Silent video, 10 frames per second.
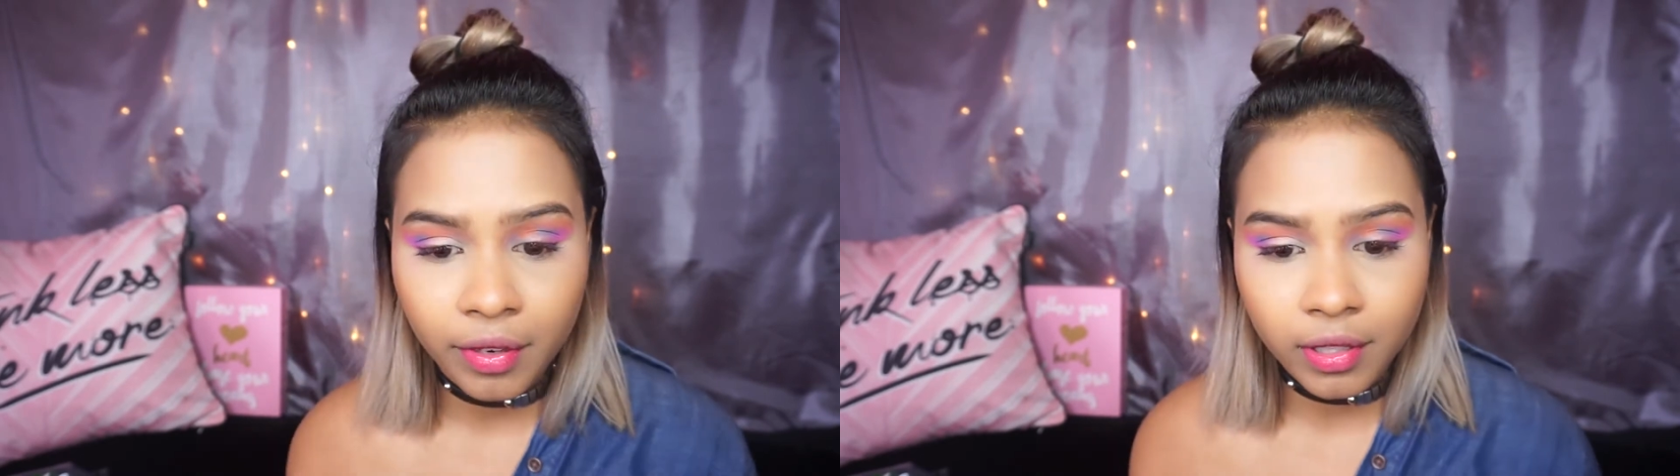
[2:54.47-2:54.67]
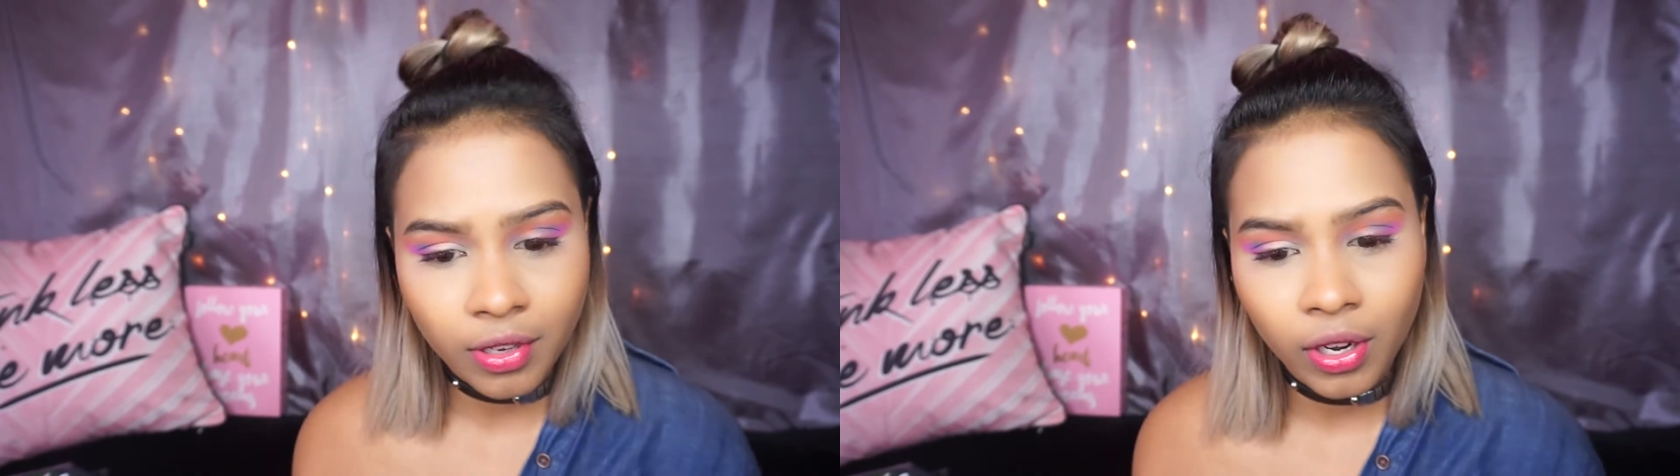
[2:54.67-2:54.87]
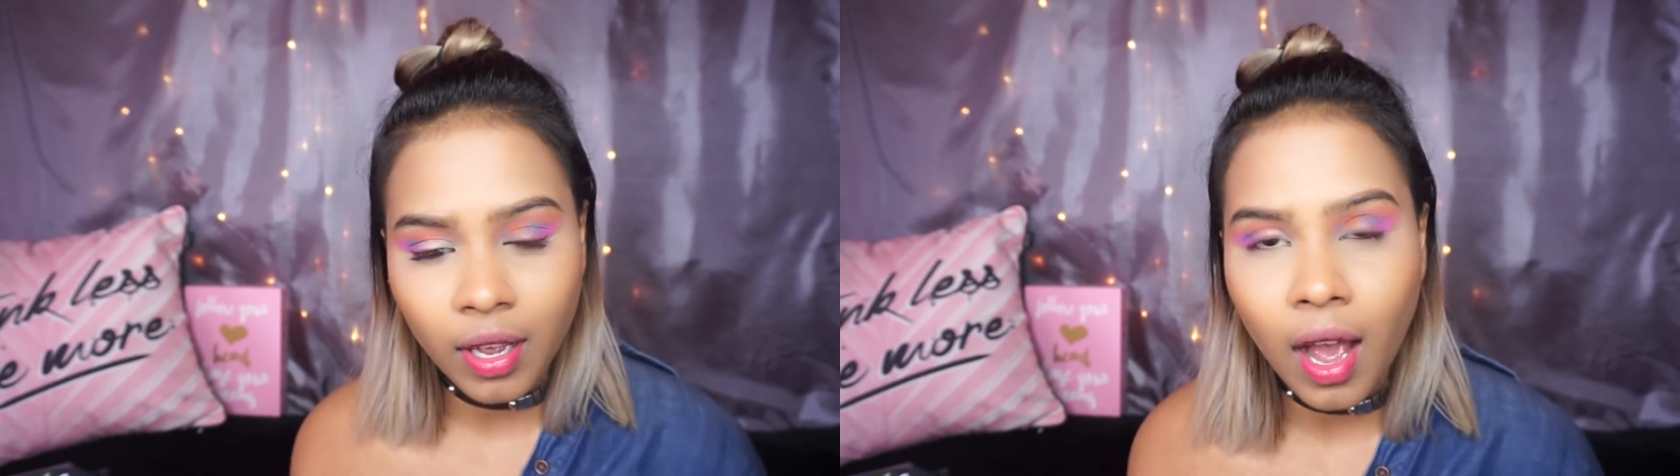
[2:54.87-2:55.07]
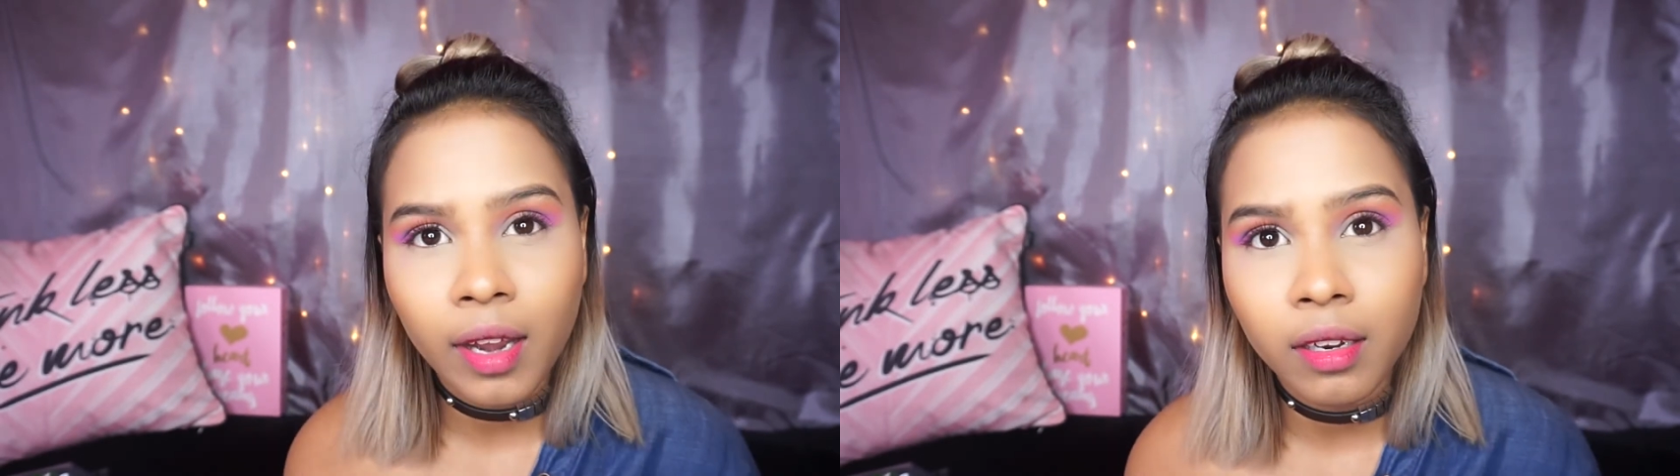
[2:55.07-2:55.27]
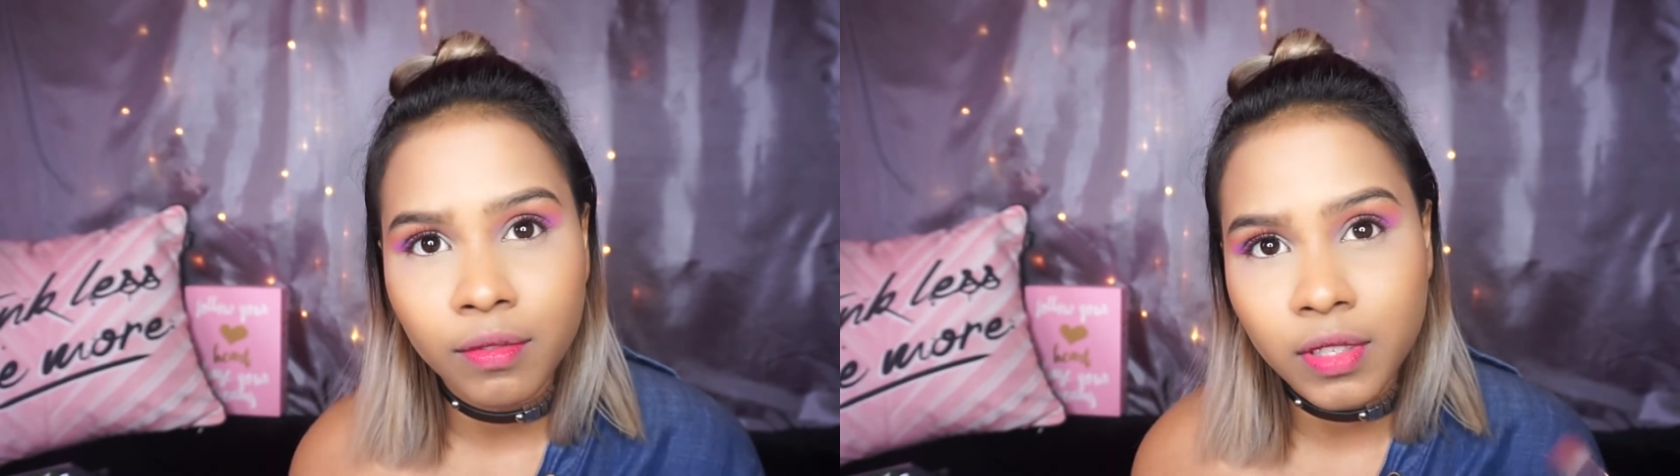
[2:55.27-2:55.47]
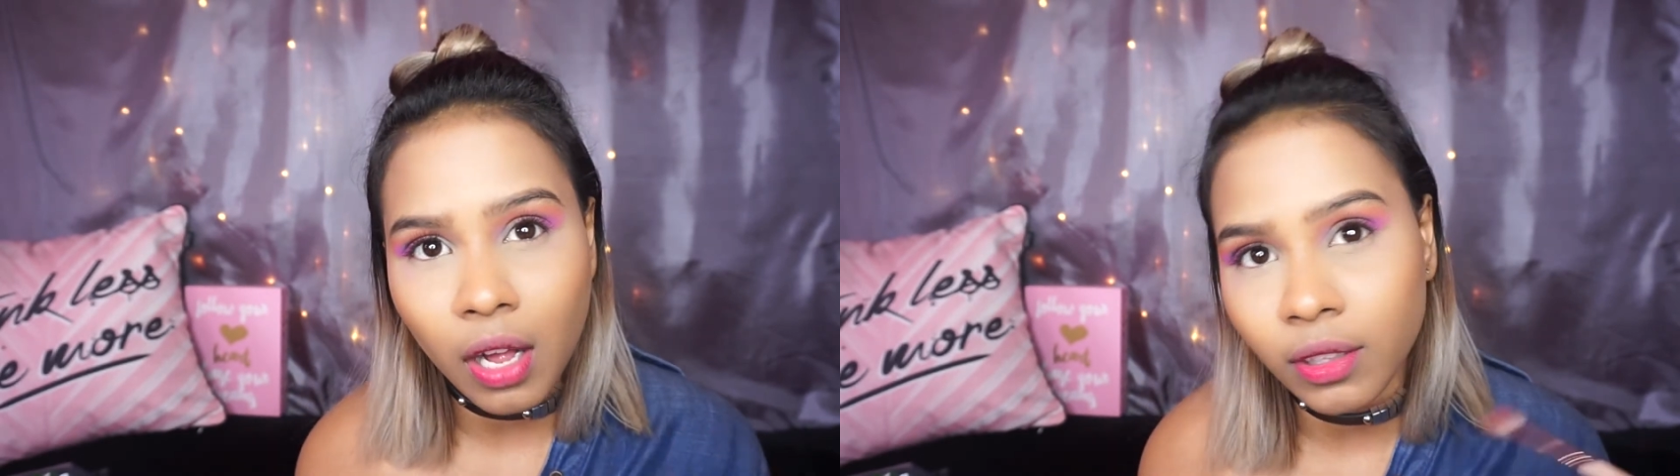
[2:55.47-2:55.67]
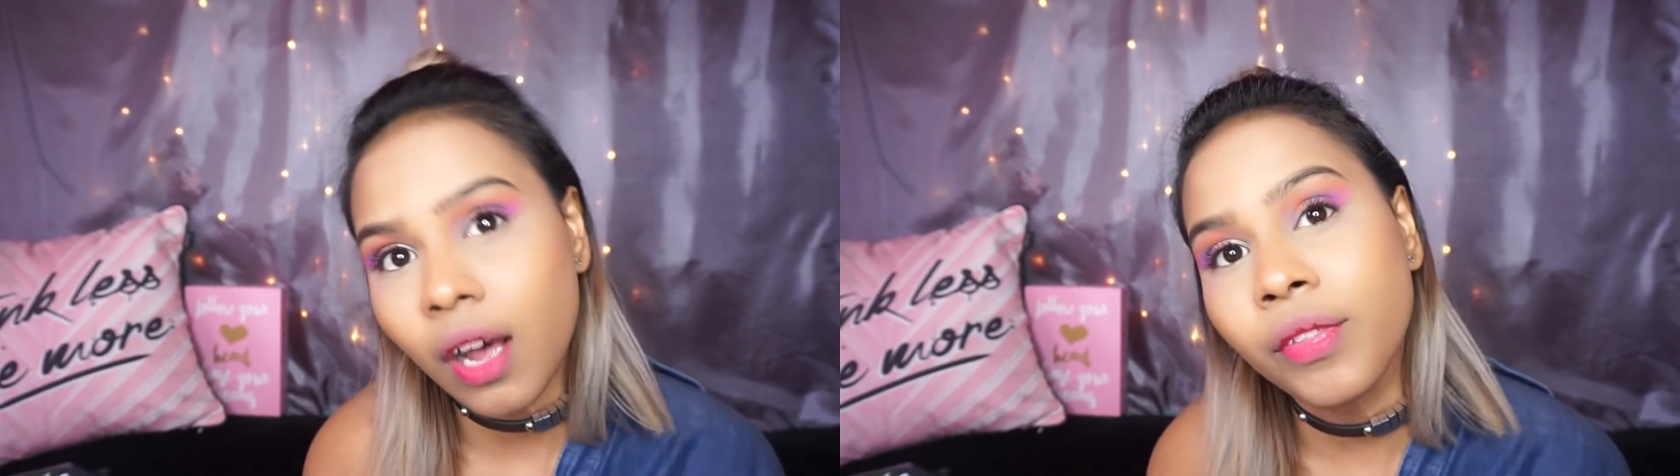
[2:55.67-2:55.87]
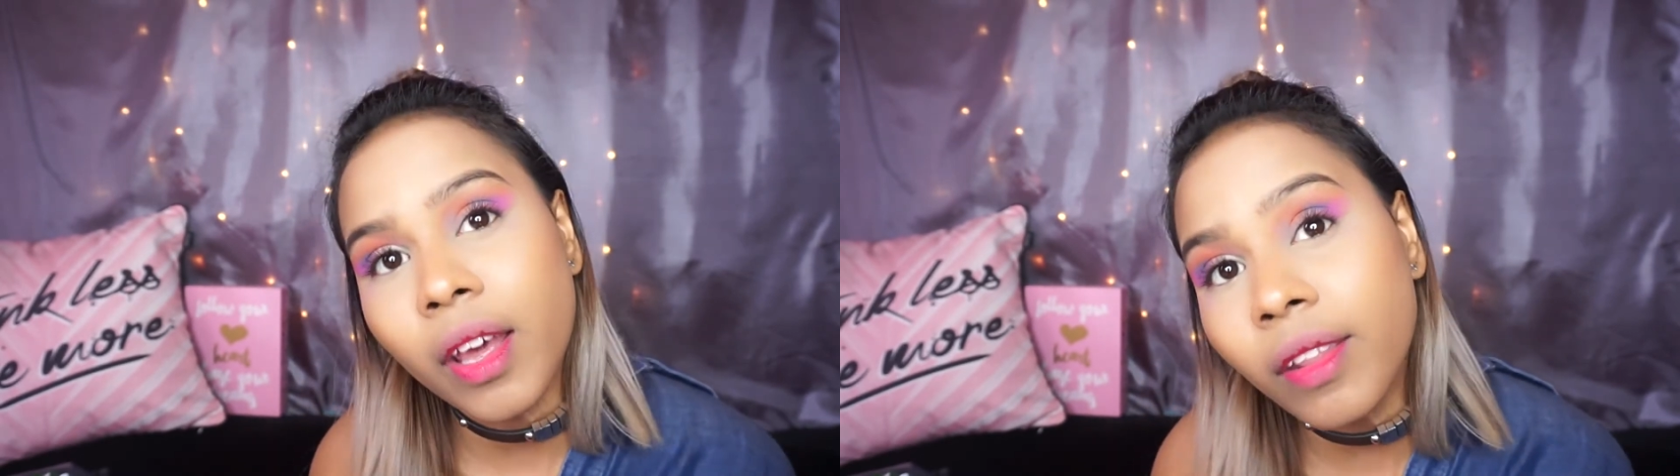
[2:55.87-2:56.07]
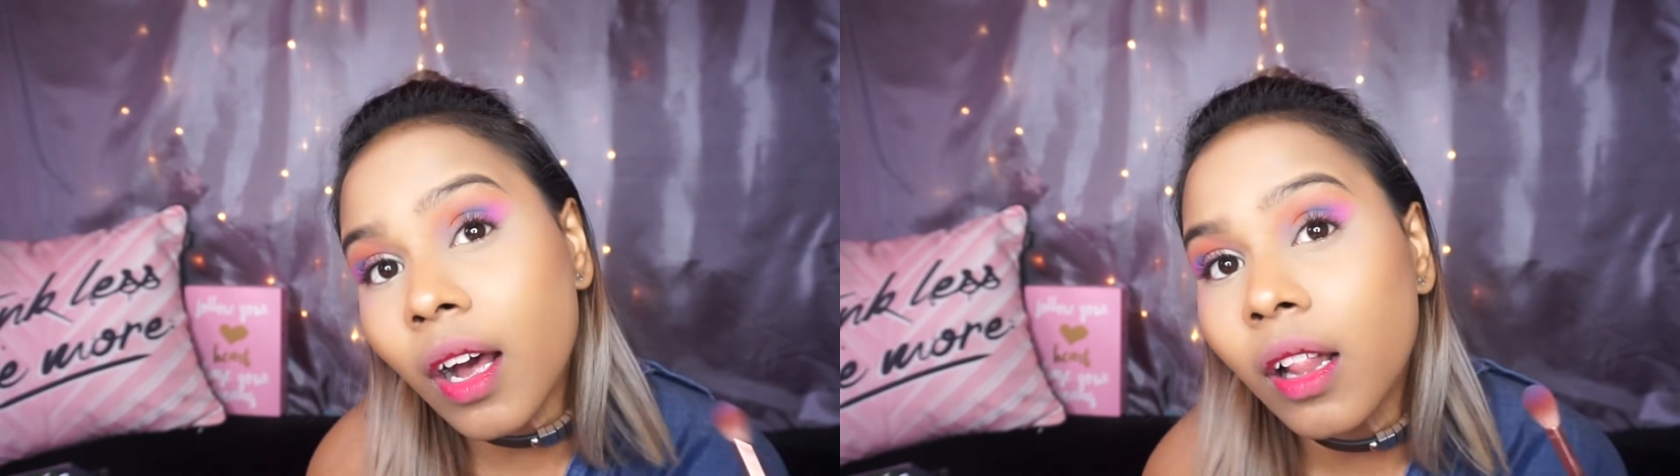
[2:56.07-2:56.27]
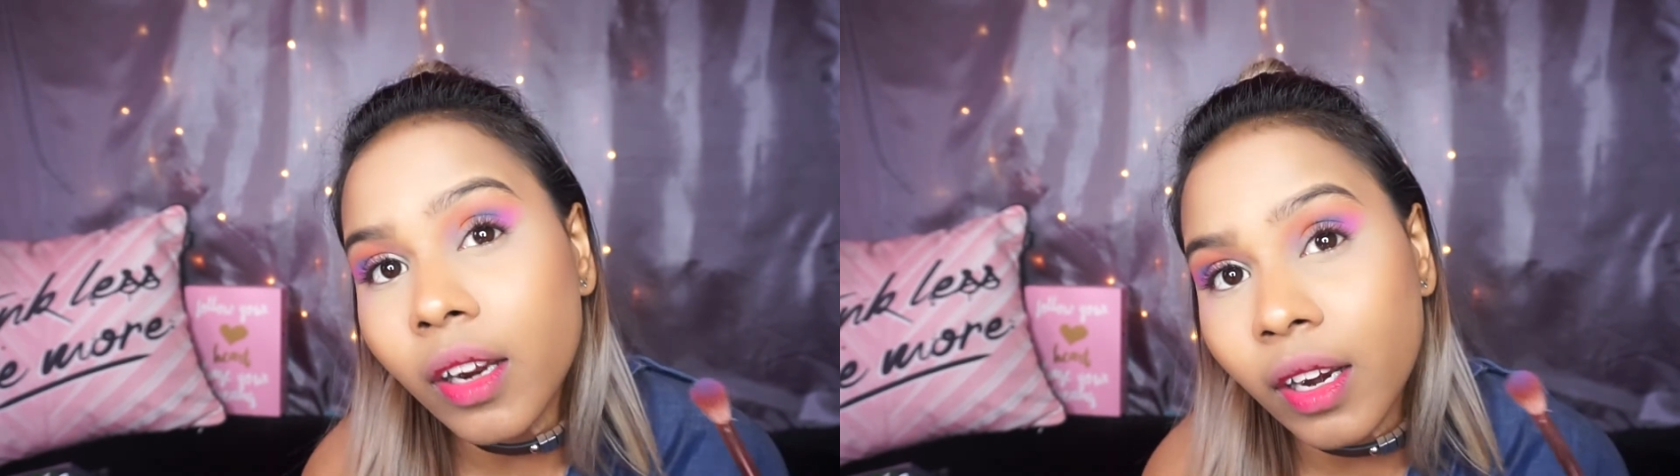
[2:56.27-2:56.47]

it's going to kind of dull down the other color.